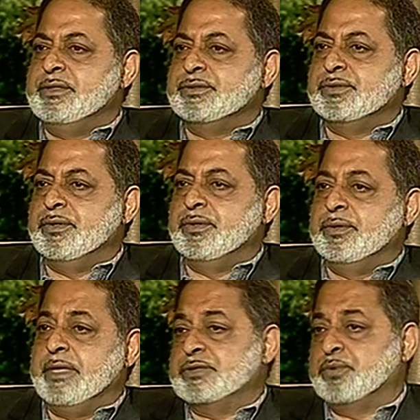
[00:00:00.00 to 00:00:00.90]

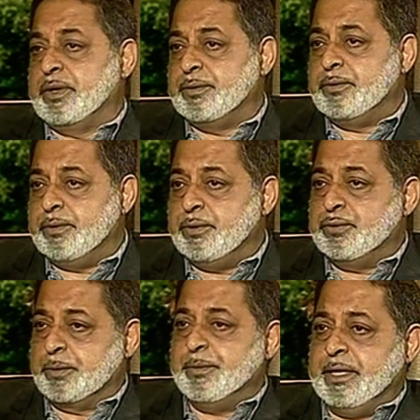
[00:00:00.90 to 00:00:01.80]
So that's what
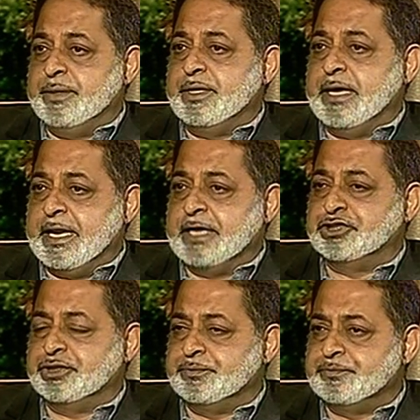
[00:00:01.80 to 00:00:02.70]
took me in the
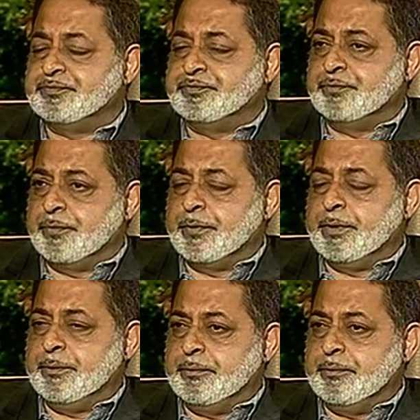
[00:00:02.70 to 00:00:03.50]
direction. Now,